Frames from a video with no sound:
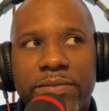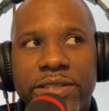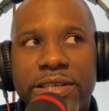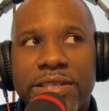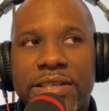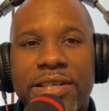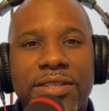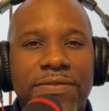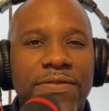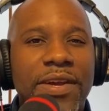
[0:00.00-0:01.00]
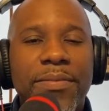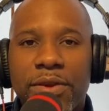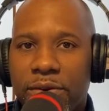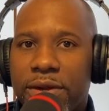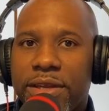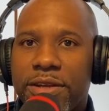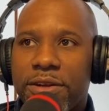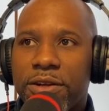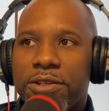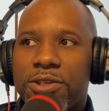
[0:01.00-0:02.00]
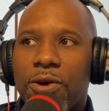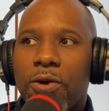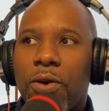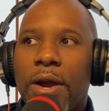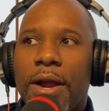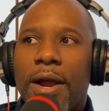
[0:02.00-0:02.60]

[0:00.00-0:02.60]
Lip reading: season is February here. So